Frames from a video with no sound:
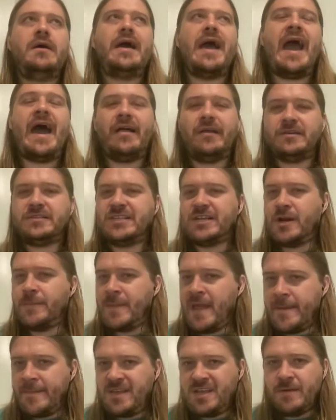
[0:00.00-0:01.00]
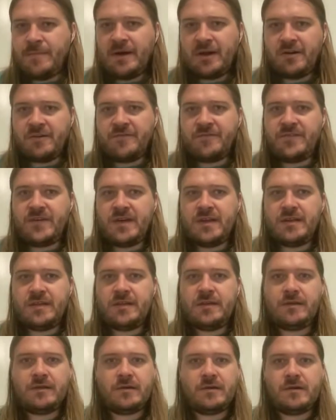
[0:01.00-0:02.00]
Alexander may be a better fit
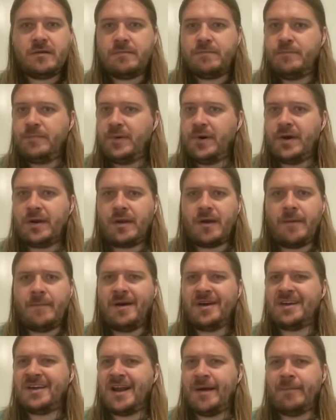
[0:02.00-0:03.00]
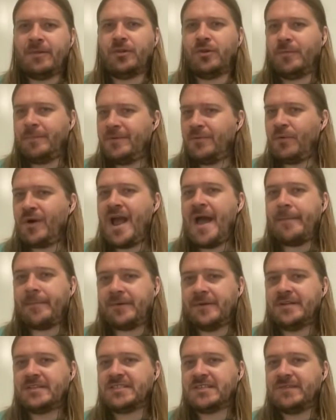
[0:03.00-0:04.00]
here, but again, I'm a little bit more
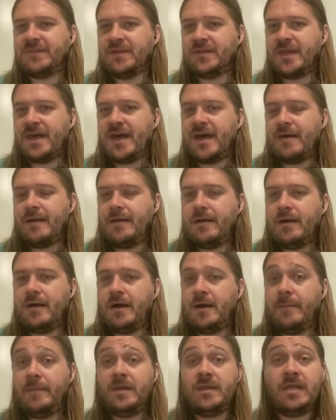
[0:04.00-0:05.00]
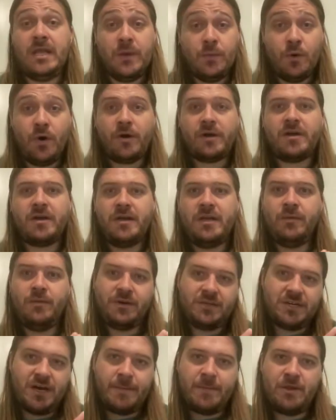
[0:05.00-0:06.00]
apprehensive on that. He
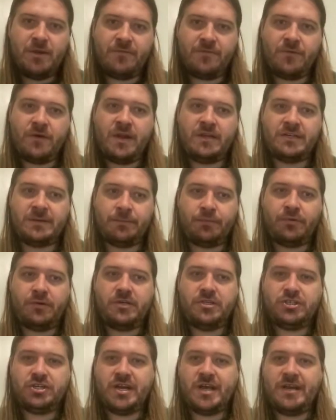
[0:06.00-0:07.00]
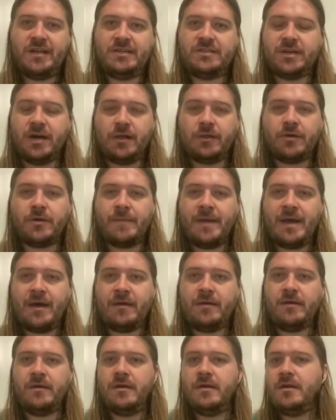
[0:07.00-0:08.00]
would come here for a depreciated dollar
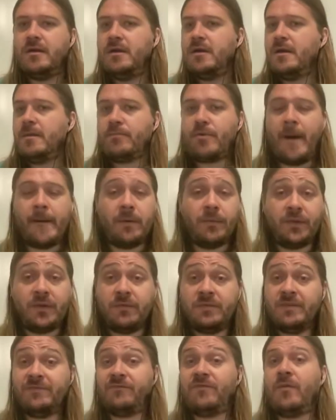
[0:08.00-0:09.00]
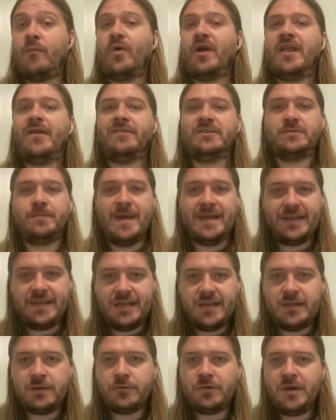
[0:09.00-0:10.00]
amount, probably from what he was
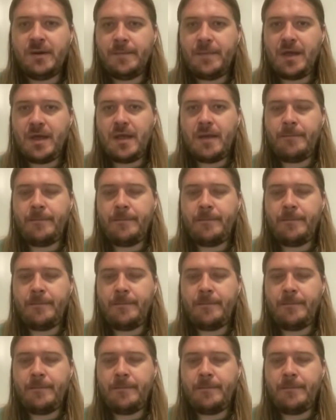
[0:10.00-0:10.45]
making in Green Bay.